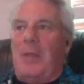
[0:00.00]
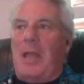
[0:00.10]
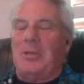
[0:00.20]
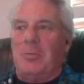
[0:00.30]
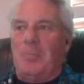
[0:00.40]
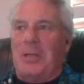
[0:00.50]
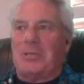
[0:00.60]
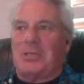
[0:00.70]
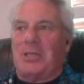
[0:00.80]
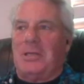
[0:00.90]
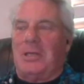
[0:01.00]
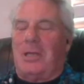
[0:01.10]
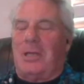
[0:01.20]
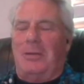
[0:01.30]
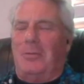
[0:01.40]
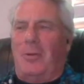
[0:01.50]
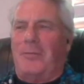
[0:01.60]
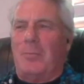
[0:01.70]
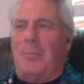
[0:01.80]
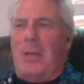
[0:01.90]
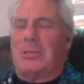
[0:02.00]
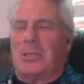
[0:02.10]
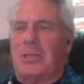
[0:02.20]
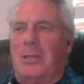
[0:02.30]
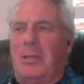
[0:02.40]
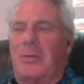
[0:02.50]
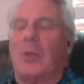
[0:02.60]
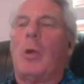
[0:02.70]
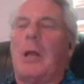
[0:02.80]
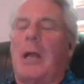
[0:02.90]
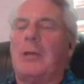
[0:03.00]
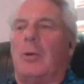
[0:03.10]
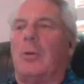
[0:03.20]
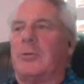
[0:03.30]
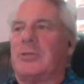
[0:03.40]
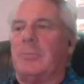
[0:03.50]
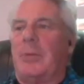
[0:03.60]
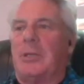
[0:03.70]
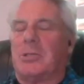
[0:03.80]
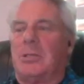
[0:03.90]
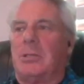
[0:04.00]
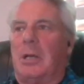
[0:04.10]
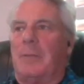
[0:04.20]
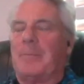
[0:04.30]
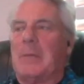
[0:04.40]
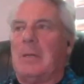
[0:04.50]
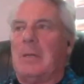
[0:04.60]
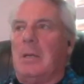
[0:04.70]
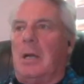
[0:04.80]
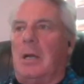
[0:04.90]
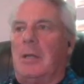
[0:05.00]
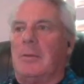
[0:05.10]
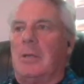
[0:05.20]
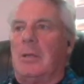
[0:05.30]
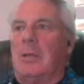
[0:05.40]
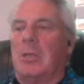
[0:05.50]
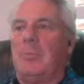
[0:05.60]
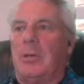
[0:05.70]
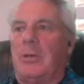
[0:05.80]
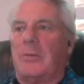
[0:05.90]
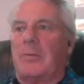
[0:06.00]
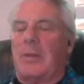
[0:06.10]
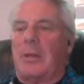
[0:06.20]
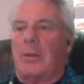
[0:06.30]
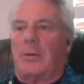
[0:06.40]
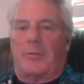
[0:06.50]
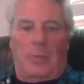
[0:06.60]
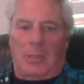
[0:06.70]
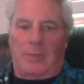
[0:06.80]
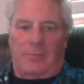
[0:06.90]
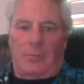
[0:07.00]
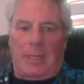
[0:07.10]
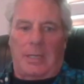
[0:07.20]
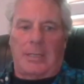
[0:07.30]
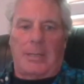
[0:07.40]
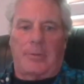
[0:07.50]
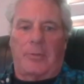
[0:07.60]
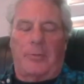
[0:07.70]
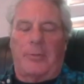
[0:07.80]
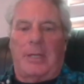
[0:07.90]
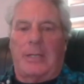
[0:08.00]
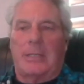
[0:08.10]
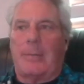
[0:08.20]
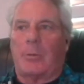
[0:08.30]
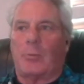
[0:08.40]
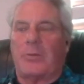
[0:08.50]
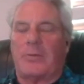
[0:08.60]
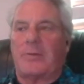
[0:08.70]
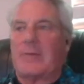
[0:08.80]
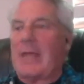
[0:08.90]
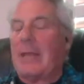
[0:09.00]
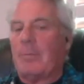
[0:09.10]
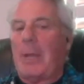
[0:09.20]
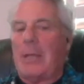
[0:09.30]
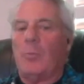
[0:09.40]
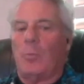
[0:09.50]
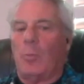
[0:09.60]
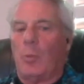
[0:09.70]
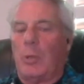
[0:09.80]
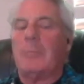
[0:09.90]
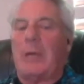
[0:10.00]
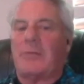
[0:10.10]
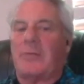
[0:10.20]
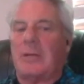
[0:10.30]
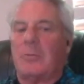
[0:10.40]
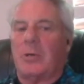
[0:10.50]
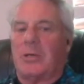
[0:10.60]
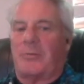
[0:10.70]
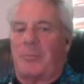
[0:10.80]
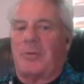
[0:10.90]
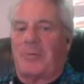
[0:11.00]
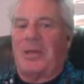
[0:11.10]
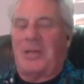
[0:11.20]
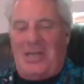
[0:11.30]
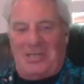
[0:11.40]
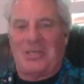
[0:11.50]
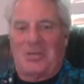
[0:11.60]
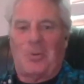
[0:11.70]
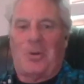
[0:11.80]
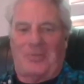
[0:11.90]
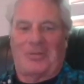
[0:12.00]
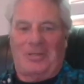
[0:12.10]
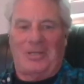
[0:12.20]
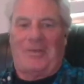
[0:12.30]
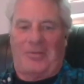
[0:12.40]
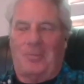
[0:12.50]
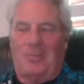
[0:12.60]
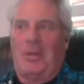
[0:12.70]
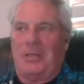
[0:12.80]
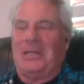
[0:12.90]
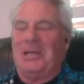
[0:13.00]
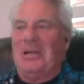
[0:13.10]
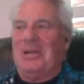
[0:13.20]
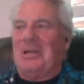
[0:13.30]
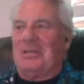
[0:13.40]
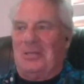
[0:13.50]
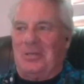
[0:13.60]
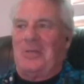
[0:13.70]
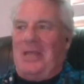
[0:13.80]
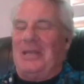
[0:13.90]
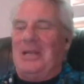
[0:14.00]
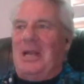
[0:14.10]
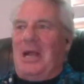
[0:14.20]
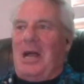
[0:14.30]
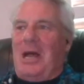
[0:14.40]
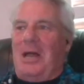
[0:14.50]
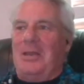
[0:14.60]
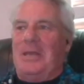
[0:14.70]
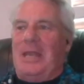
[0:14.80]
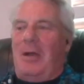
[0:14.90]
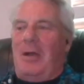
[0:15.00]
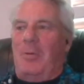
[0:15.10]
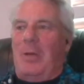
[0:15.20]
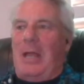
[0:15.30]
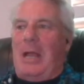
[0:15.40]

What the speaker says: and you mentioned, I don't know if you mentioned this. Well, I know it was you mentioned communities that are struggling for economic, socioeconomic reasons. That's where you might see it worse because that actually costs less money to do that. Now,